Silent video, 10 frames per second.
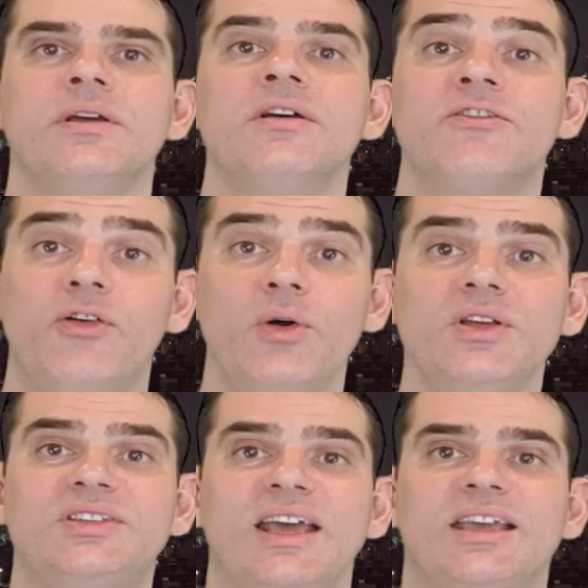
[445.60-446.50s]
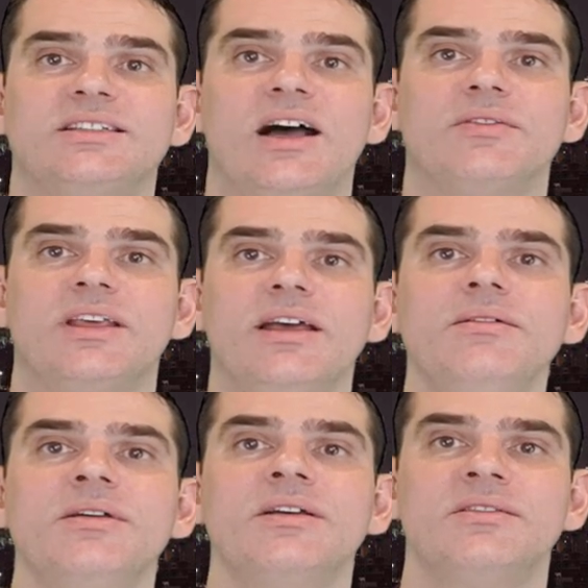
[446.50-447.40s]
For all you techies out there,
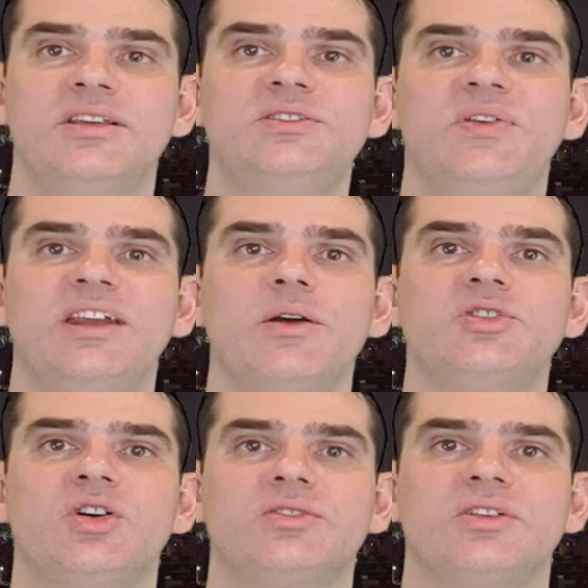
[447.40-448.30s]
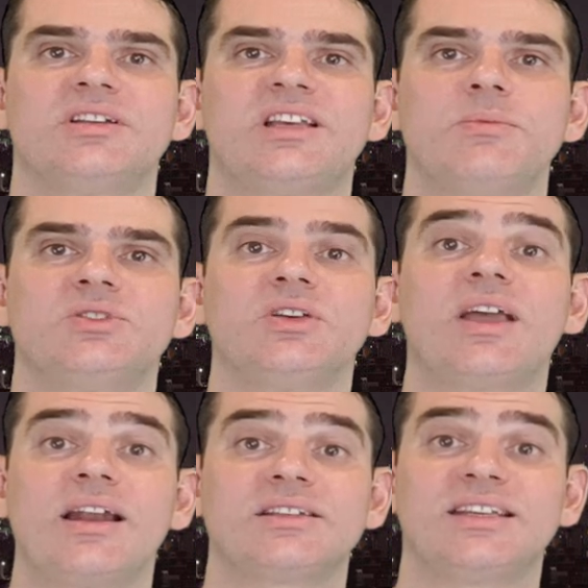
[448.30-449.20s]
this video was shot on a Samsung
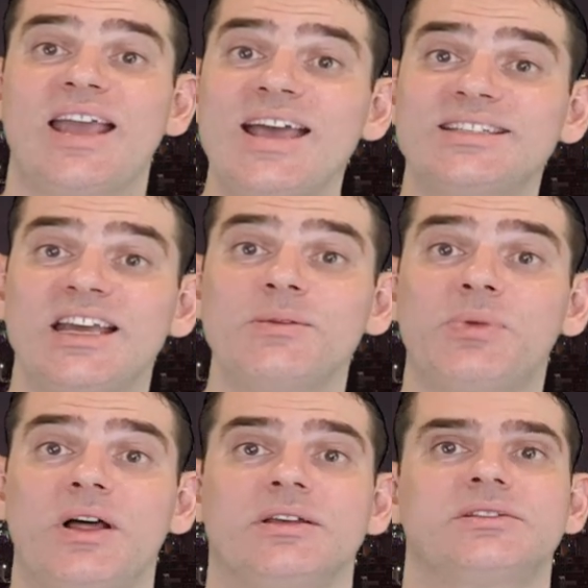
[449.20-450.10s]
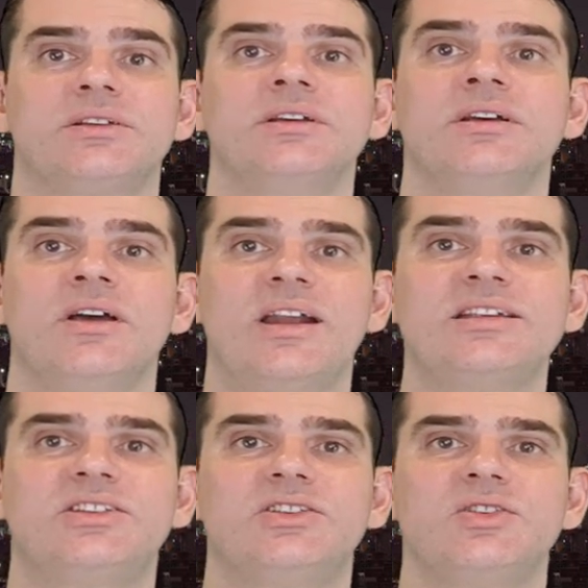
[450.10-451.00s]
Galaxy S8 Plus and
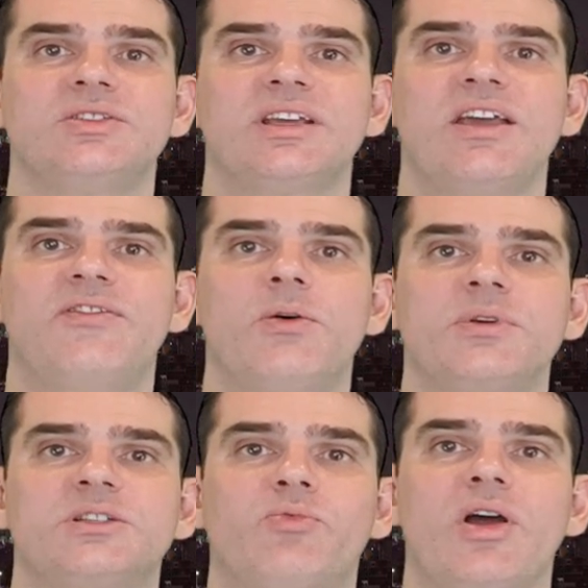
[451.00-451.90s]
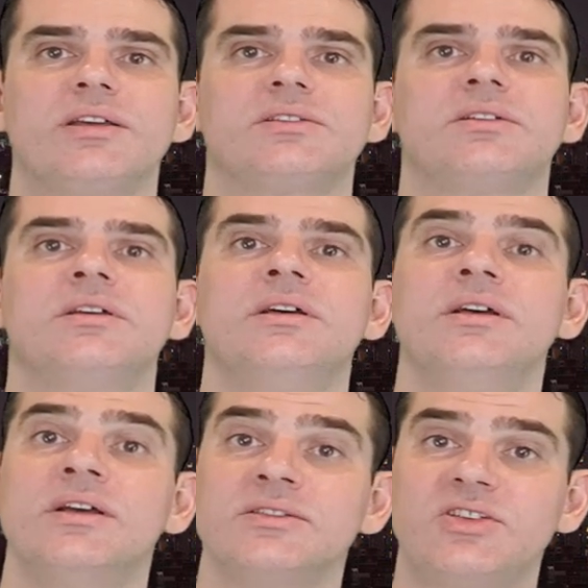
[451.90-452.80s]
edited using HitFilm Express.
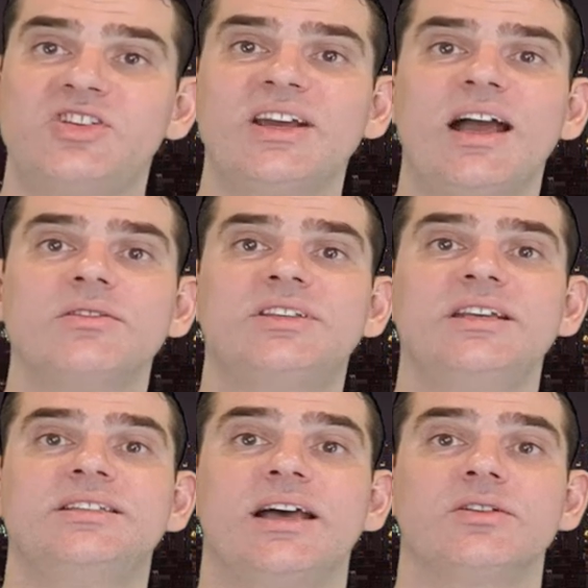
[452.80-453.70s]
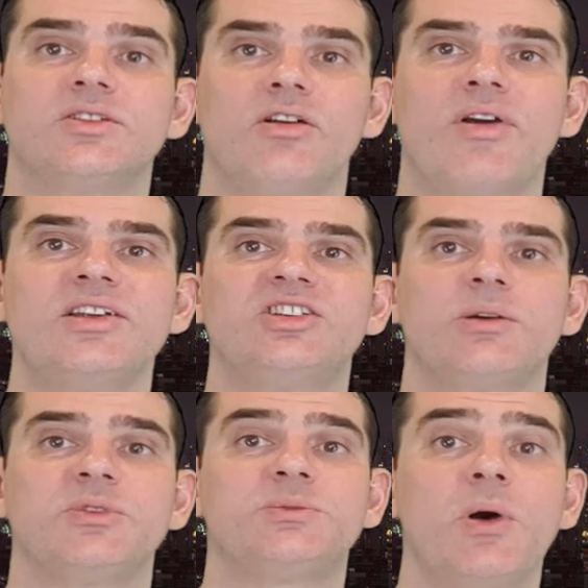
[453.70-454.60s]
To check out details on arranging a
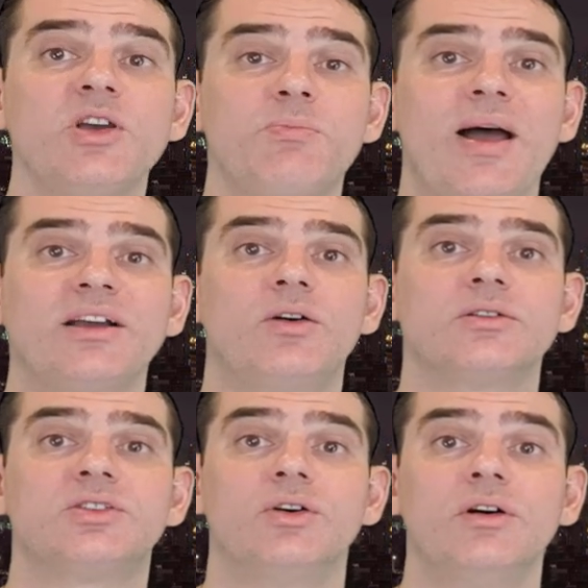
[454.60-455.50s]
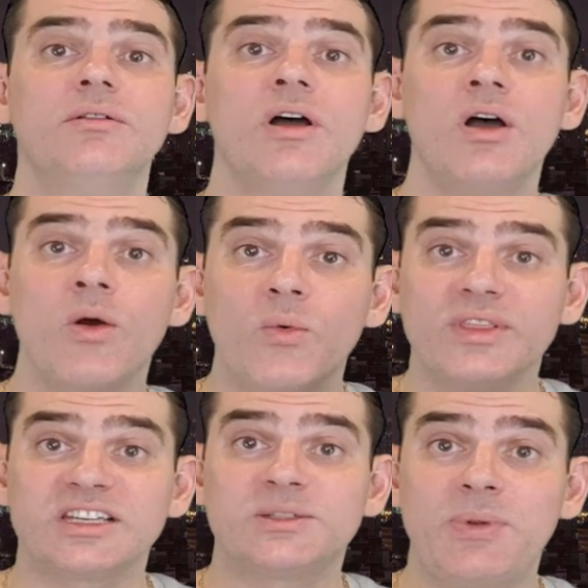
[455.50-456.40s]
bespoke Bangkok tour with
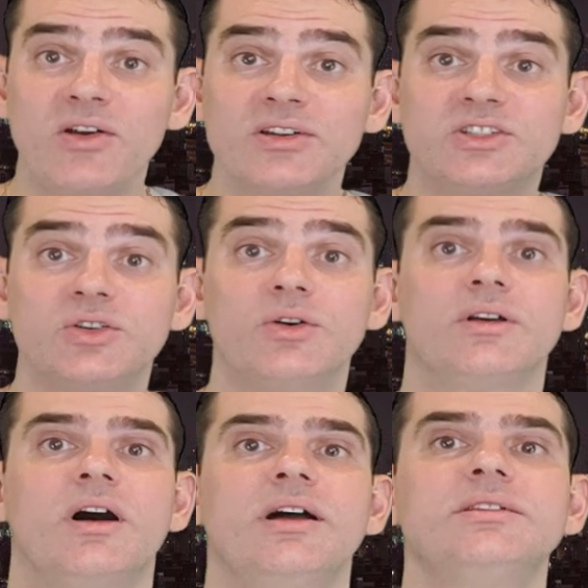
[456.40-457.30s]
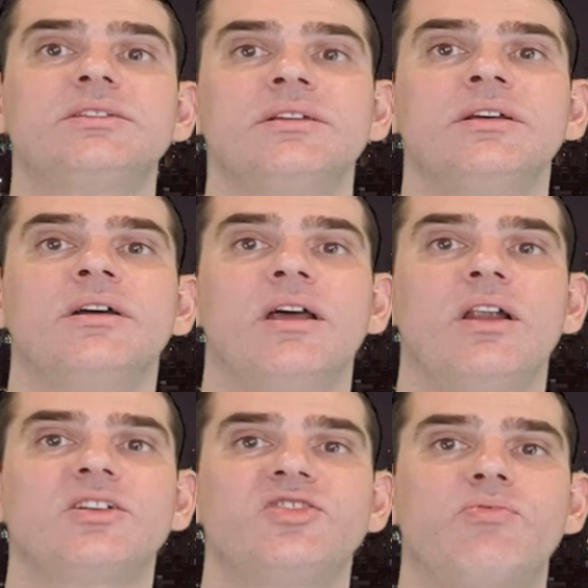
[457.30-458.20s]
experienced tour guides and
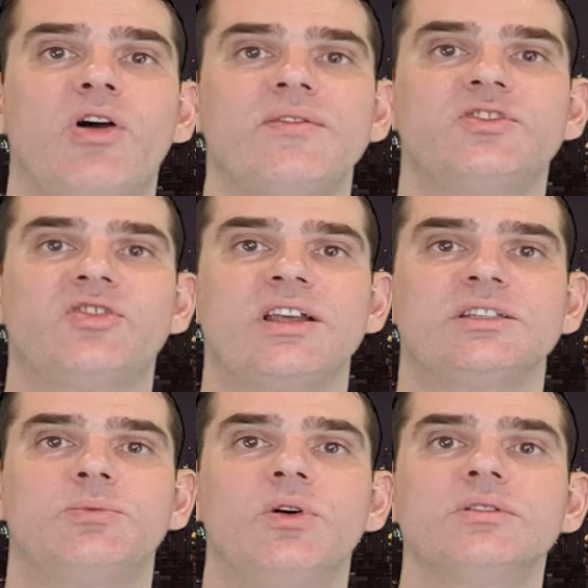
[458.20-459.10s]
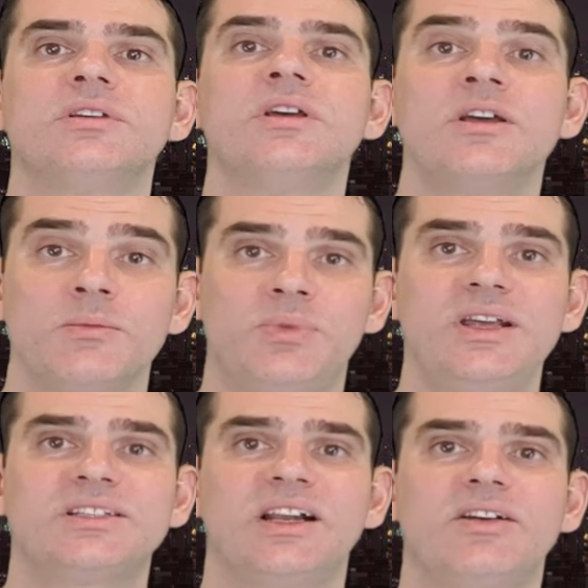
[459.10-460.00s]
luxury private transport,
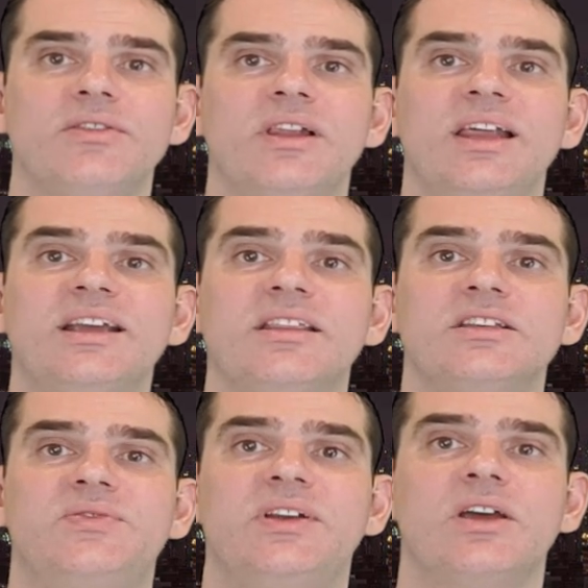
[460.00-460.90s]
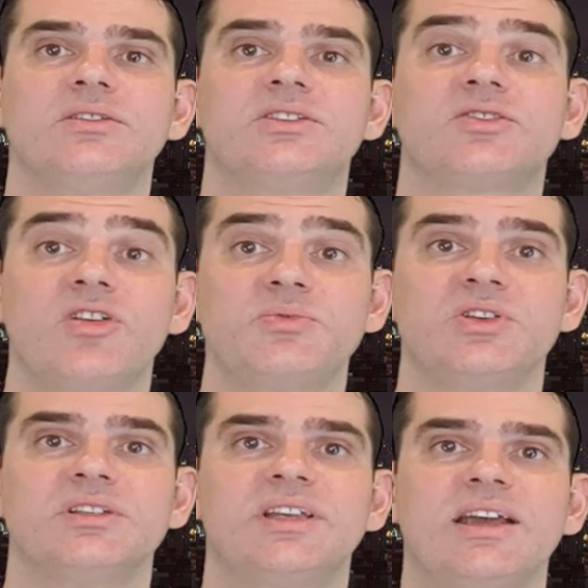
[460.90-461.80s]
please click on the link in this video's
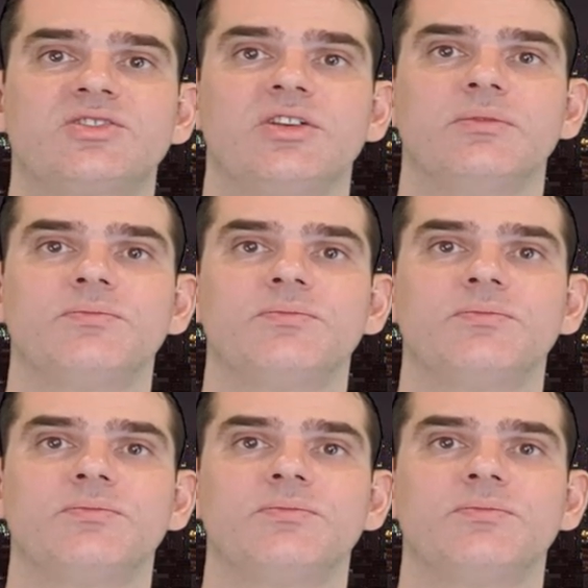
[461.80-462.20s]
description section.